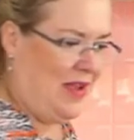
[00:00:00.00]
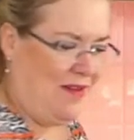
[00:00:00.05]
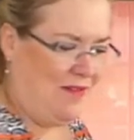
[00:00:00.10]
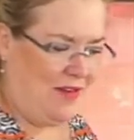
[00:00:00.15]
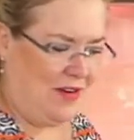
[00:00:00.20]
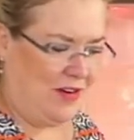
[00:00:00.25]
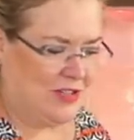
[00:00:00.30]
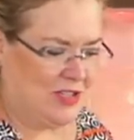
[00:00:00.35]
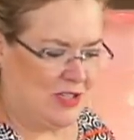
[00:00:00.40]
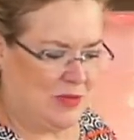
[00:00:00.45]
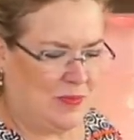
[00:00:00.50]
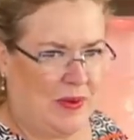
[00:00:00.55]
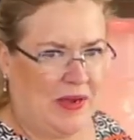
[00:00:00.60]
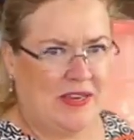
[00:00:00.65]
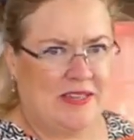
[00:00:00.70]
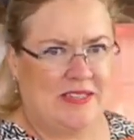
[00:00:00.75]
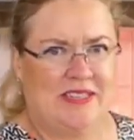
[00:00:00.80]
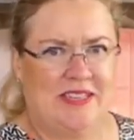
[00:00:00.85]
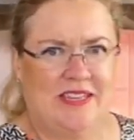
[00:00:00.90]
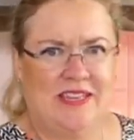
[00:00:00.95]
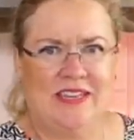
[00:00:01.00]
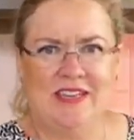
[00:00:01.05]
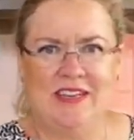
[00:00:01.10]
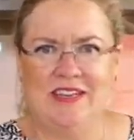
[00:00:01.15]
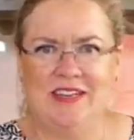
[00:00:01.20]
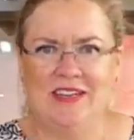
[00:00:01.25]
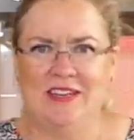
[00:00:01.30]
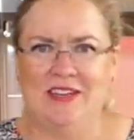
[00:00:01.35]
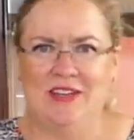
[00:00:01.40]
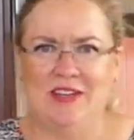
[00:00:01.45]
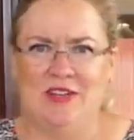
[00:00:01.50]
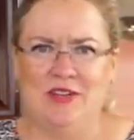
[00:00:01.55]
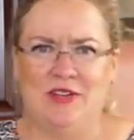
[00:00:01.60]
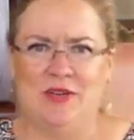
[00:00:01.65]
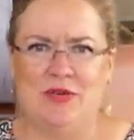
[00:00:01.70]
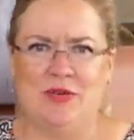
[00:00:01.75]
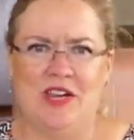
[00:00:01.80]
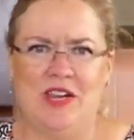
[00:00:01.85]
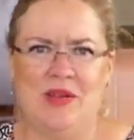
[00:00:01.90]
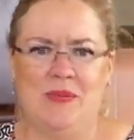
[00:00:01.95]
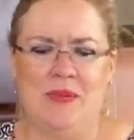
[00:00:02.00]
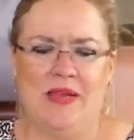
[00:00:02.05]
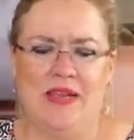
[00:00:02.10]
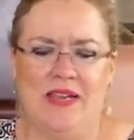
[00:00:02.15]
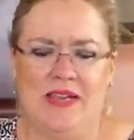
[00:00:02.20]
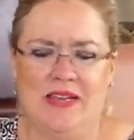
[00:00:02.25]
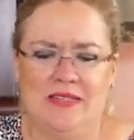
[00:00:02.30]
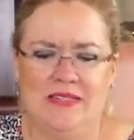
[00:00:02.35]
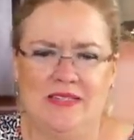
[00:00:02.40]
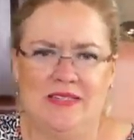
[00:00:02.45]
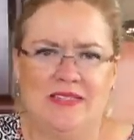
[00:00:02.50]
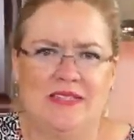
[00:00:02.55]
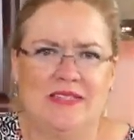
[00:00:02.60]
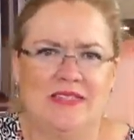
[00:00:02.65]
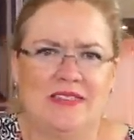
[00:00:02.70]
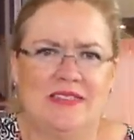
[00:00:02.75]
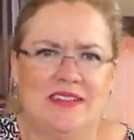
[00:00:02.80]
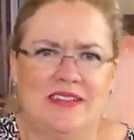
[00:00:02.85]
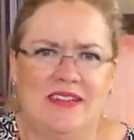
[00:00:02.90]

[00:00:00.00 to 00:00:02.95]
have our spicy green beans